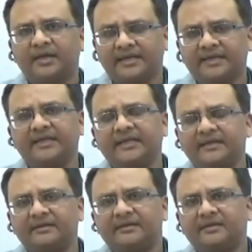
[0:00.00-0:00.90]

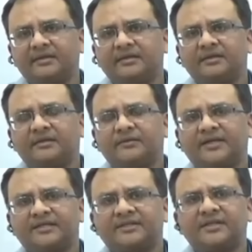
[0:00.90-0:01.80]
Indeed, we
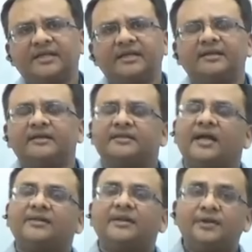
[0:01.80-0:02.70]
can say
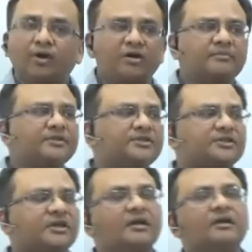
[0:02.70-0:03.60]
that the
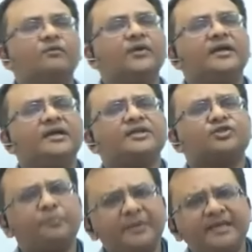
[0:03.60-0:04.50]
Normans were
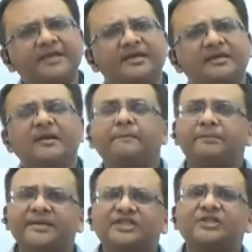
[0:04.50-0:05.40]
superior
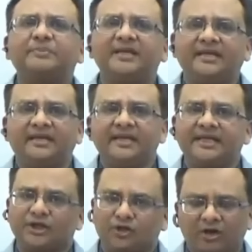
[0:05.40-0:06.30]
principally
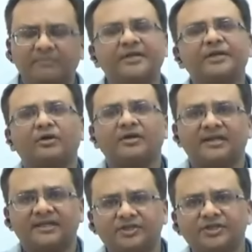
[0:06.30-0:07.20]
in government
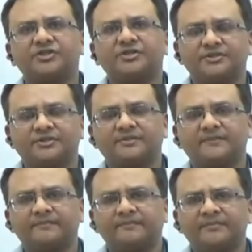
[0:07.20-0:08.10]
organizations,
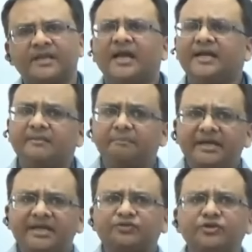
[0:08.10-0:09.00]
in
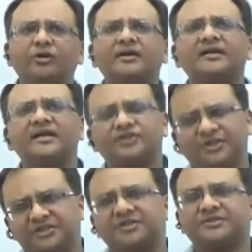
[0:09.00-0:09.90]
military
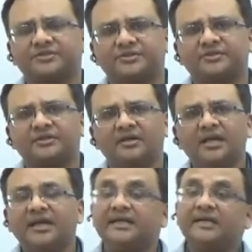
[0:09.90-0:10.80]
organizations,
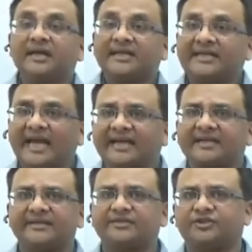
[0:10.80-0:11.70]
in
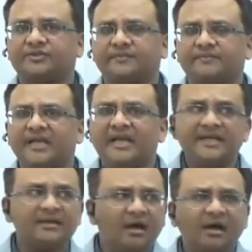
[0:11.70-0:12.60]
tactics,
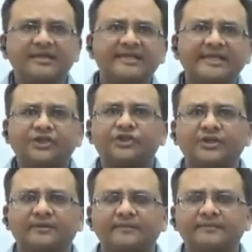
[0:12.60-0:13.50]
in
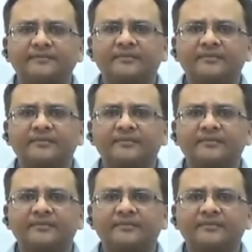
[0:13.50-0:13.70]
architecture.